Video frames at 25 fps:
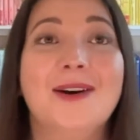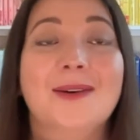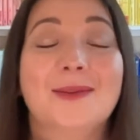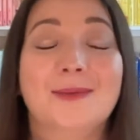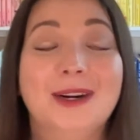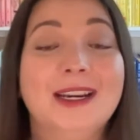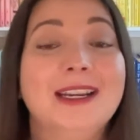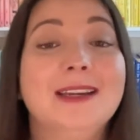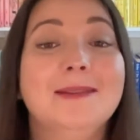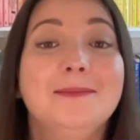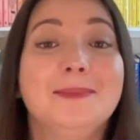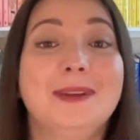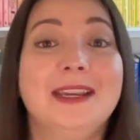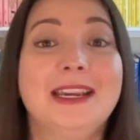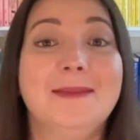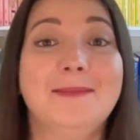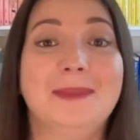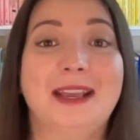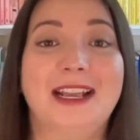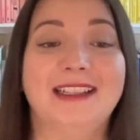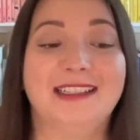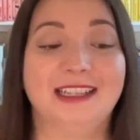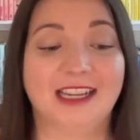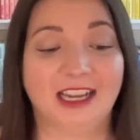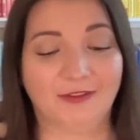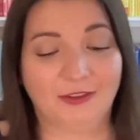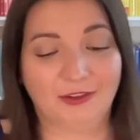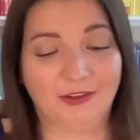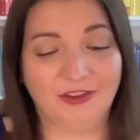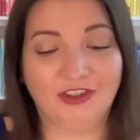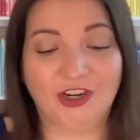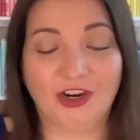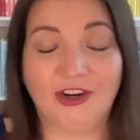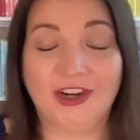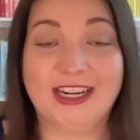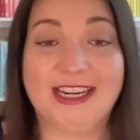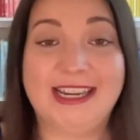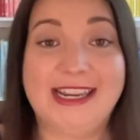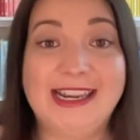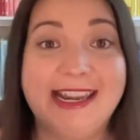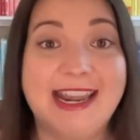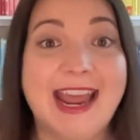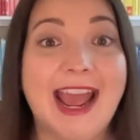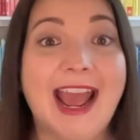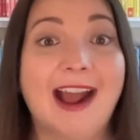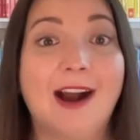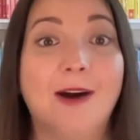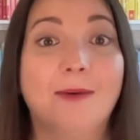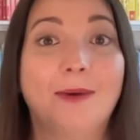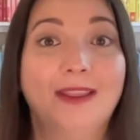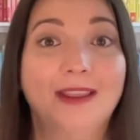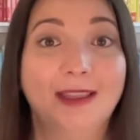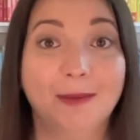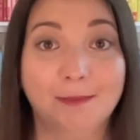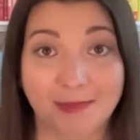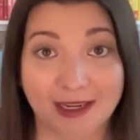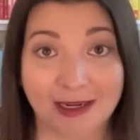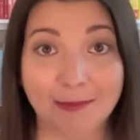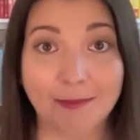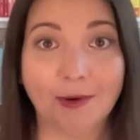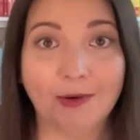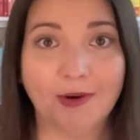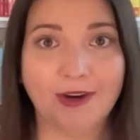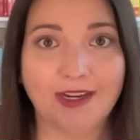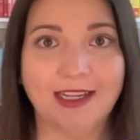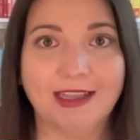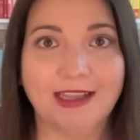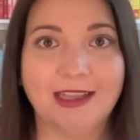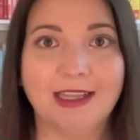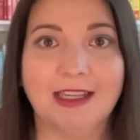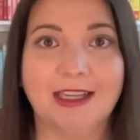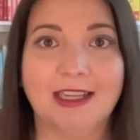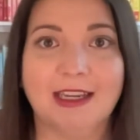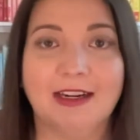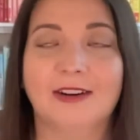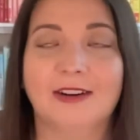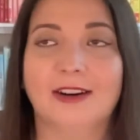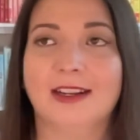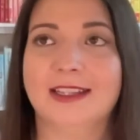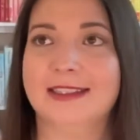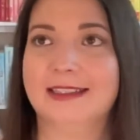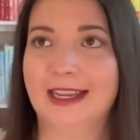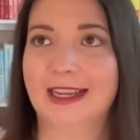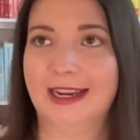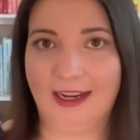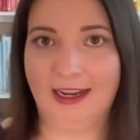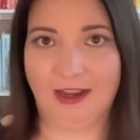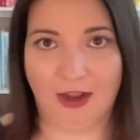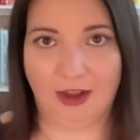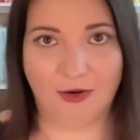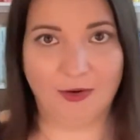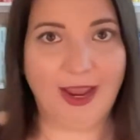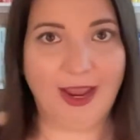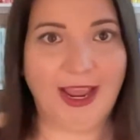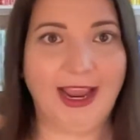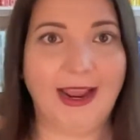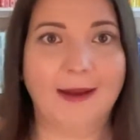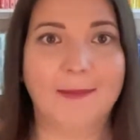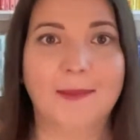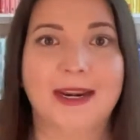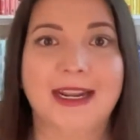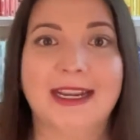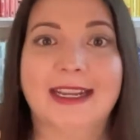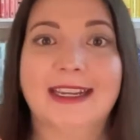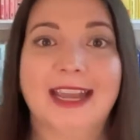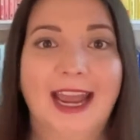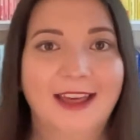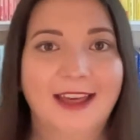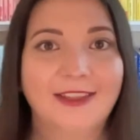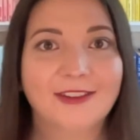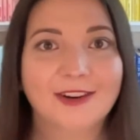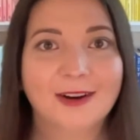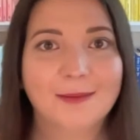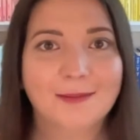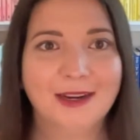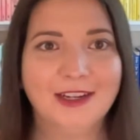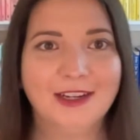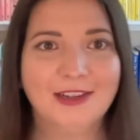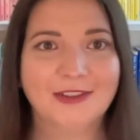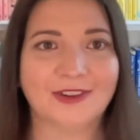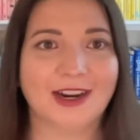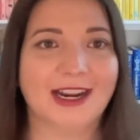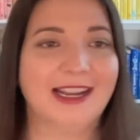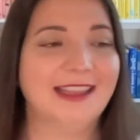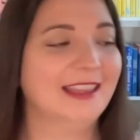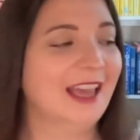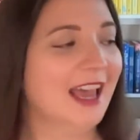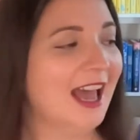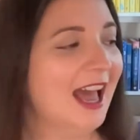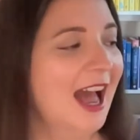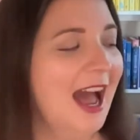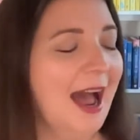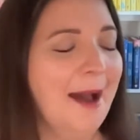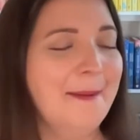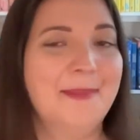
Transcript: Wouldn't it be amazing if you started now at the midpoint of the year and say, okay, I'm going to gather up my strength.